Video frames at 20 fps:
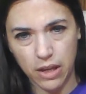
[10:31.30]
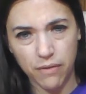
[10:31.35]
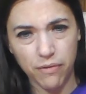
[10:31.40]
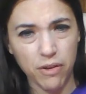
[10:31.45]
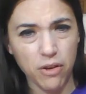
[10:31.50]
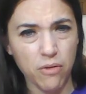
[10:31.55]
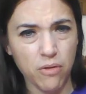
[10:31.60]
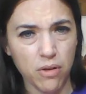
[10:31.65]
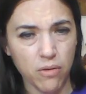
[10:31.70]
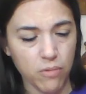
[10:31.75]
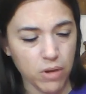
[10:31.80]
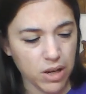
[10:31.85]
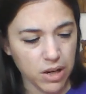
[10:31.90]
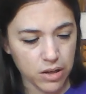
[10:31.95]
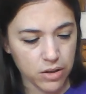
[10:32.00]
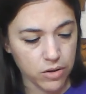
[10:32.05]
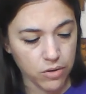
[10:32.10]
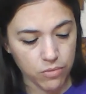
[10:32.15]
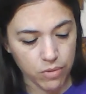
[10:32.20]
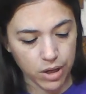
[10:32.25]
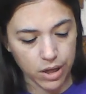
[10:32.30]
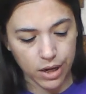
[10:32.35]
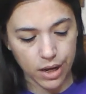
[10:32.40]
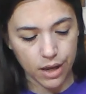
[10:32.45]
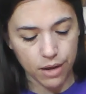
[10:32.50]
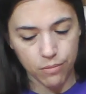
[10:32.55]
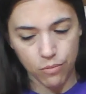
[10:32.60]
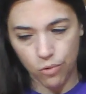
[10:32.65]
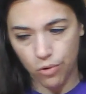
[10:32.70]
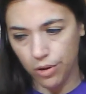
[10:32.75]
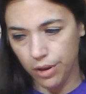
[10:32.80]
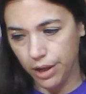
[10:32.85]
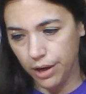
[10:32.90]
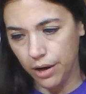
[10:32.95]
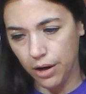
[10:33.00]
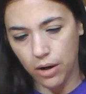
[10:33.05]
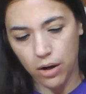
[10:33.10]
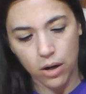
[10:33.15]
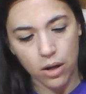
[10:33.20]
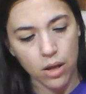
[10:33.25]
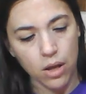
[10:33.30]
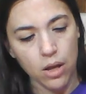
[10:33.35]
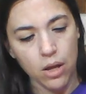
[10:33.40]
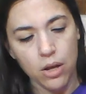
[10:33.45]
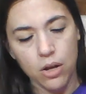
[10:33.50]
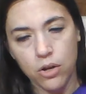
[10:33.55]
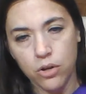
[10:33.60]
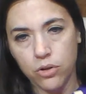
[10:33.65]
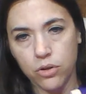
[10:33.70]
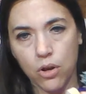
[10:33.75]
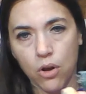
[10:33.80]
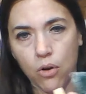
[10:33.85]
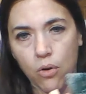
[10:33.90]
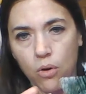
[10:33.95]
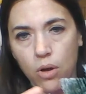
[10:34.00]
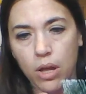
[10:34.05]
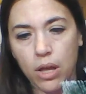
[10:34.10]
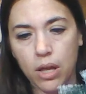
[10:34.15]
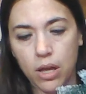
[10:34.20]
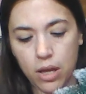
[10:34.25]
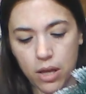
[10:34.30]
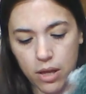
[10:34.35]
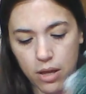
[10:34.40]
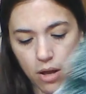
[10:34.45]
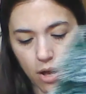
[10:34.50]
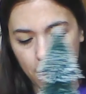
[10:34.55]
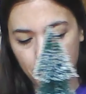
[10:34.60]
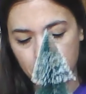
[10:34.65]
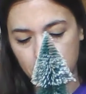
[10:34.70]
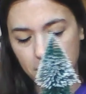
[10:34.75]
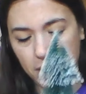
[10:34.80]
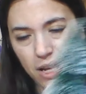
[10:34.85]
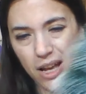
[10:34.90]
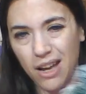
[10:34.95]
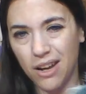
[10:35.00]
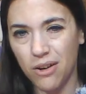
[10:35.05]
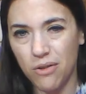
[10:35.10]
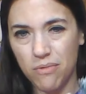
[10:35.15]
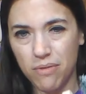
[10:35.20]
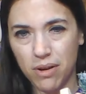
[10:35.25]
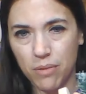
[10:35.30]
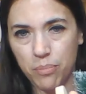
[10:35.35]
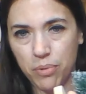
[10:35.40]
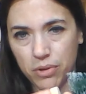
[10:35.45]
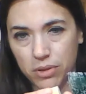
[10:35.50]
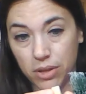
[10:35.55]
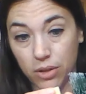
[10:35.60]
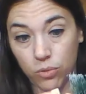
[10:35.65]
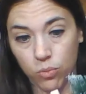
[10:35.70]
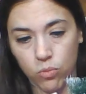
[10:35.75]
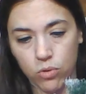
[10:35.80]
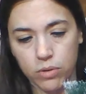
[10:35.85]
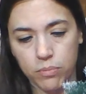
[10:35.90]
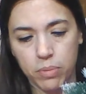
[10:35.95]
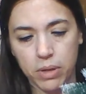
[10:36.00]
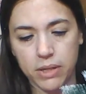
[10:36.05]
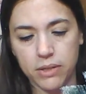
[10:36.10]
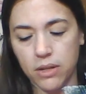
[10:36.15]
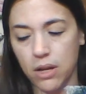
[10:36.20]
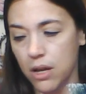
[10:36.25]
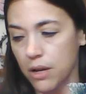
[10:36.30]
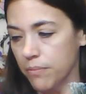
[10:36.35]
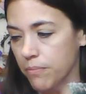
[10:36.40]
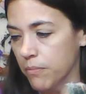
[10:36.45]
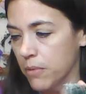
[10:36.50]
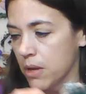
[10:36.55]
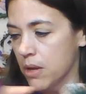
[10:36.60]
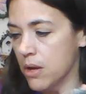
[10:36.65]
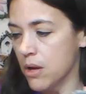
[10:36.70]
If we need to, we can add more later. So, obviously, I don't want to put this wood piece on.